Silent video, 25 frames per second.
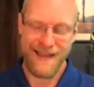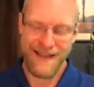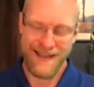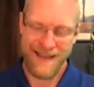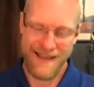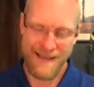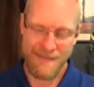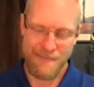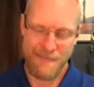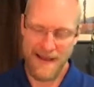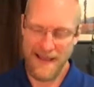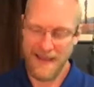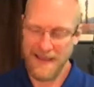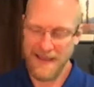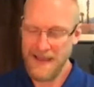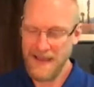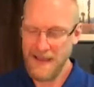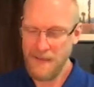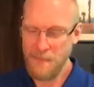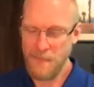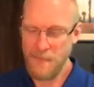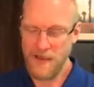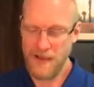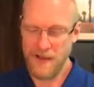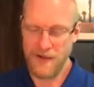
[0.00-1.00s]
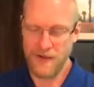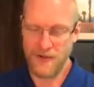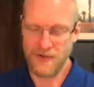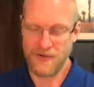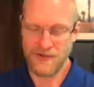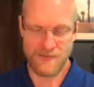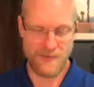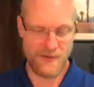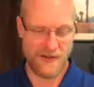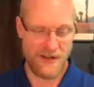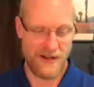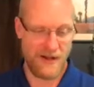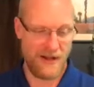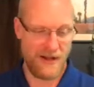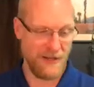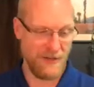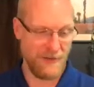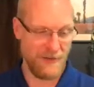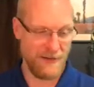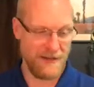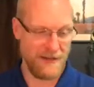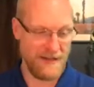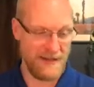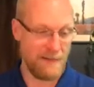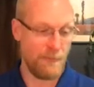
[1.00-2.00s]
my uncles would call you
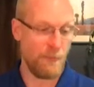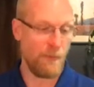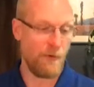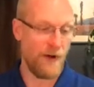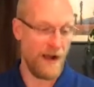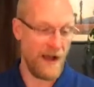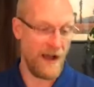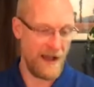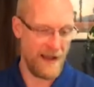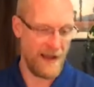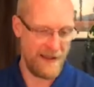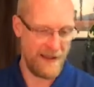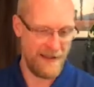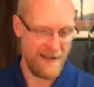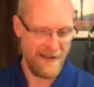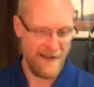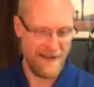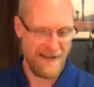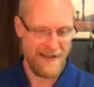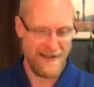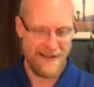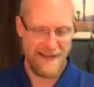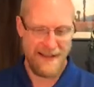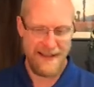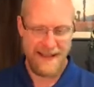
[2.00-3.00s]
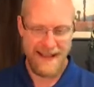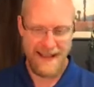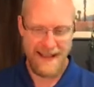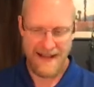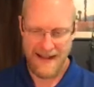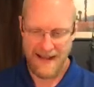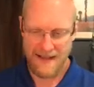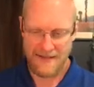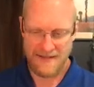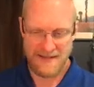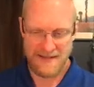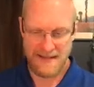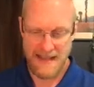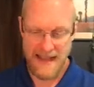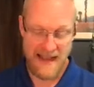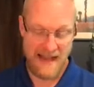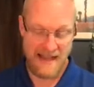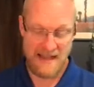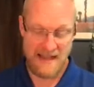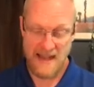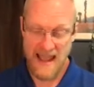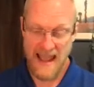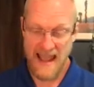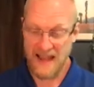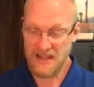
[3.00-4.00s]
a Nimrod, and I
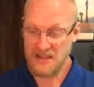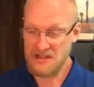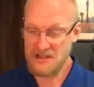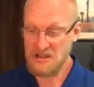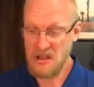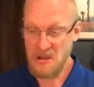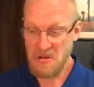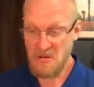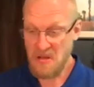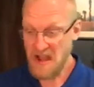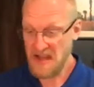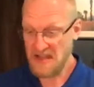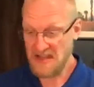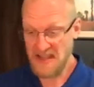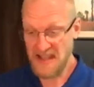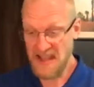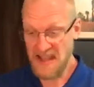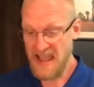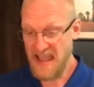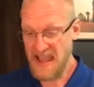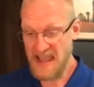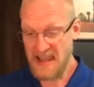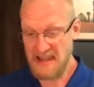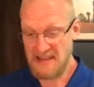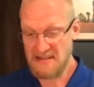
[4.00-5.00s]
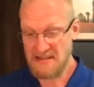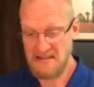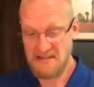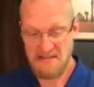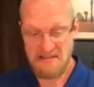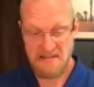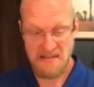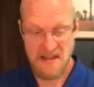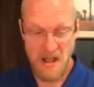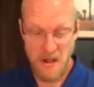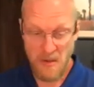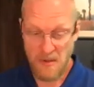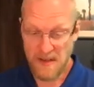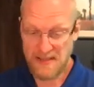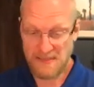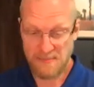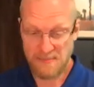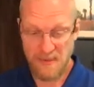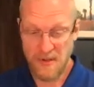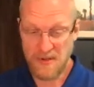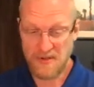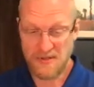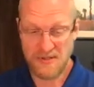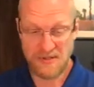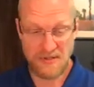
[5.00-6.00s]
had no idea. I had no
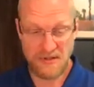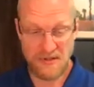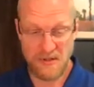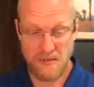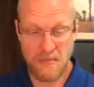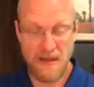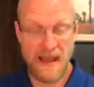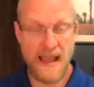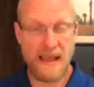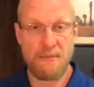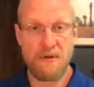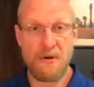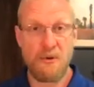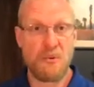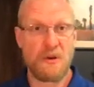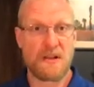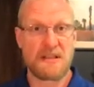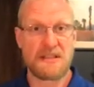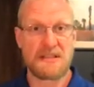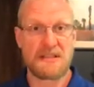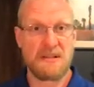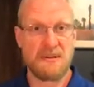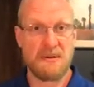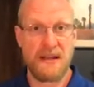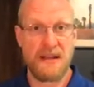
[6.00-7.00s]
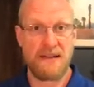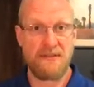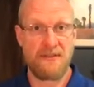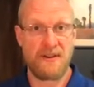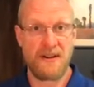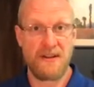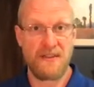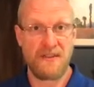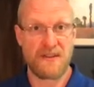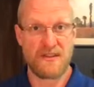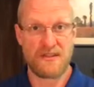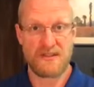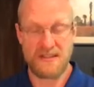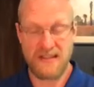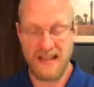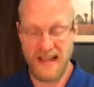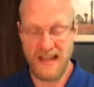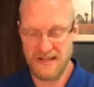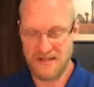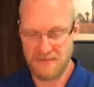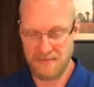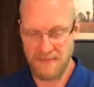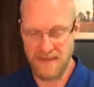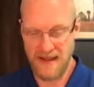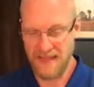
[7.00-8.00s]
exposure to the Bible whatsoever at this
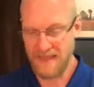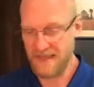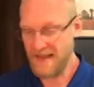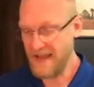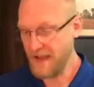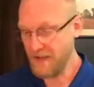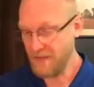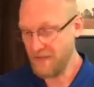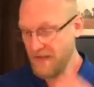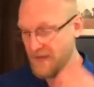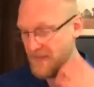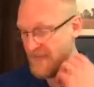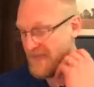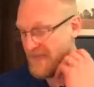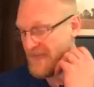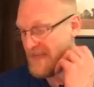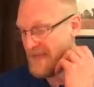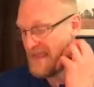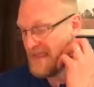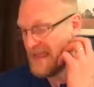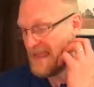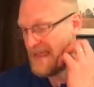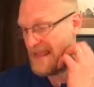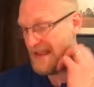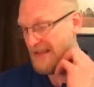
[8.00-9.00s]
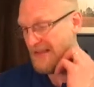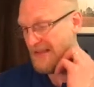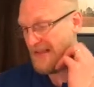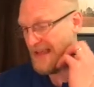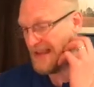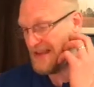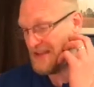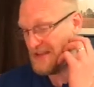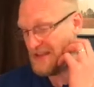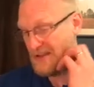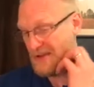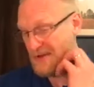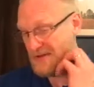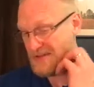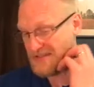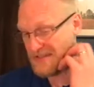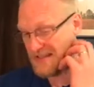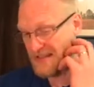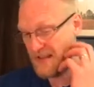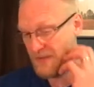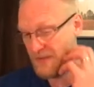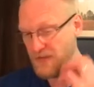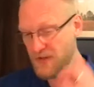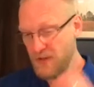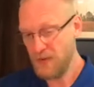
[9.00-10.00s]
stage of my life, and all I knew is that
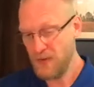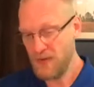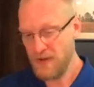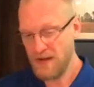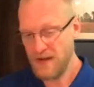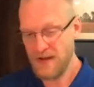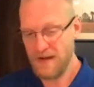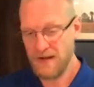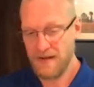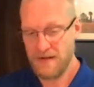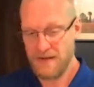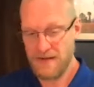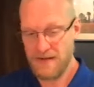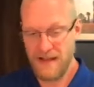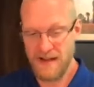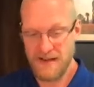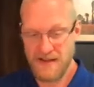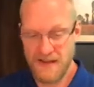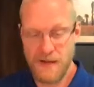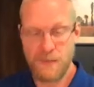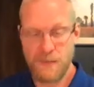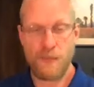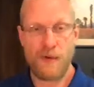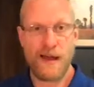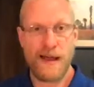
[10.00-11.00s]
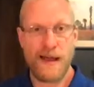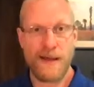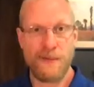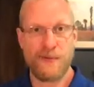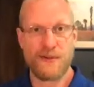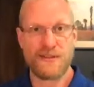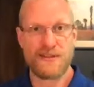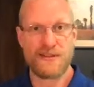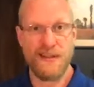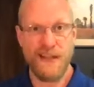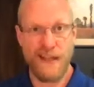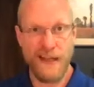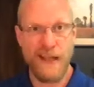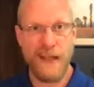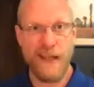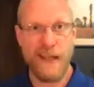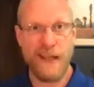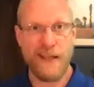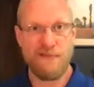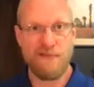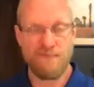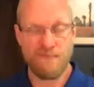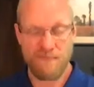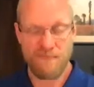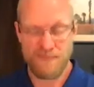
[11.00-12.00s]
if you were, a Nimrod was an idiot.
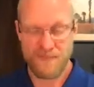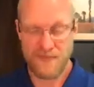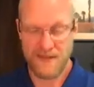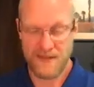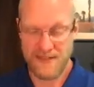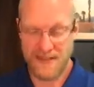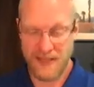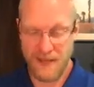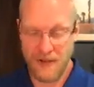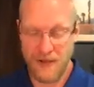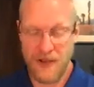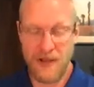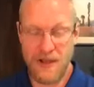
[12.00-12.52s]
So